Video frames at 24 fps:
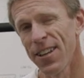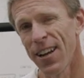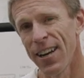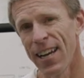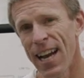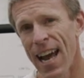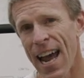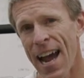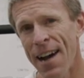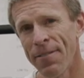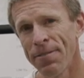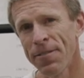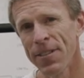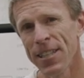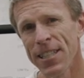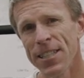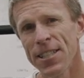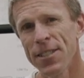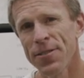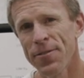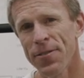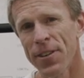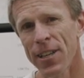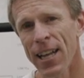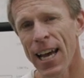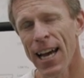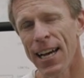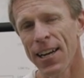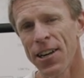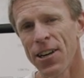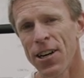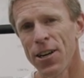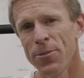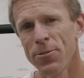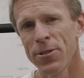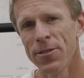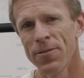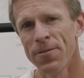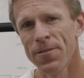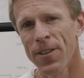on average for that carbon